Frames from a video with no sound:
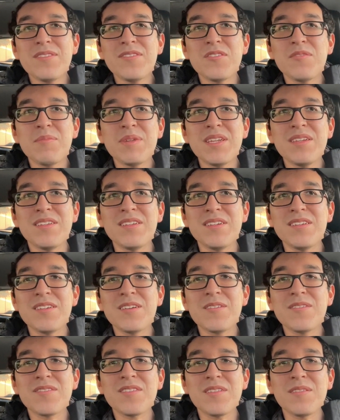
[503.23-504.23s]
too many
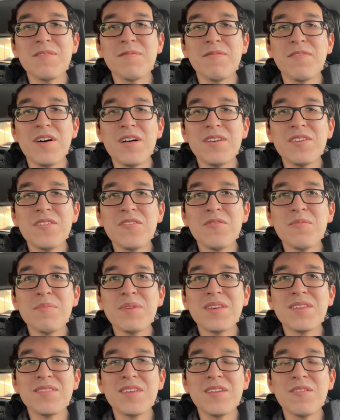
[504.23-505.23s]
details on the volume
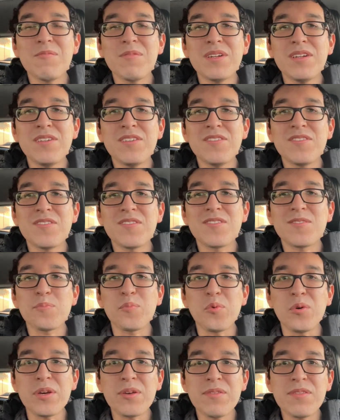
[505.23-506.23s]
because I don't want to just
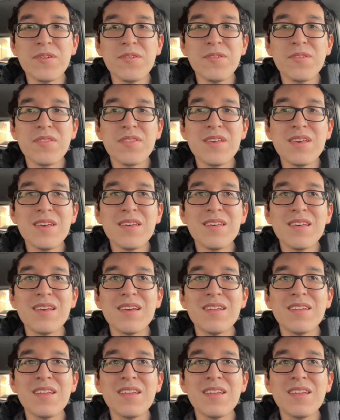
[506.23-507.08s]
spoil the whole thing.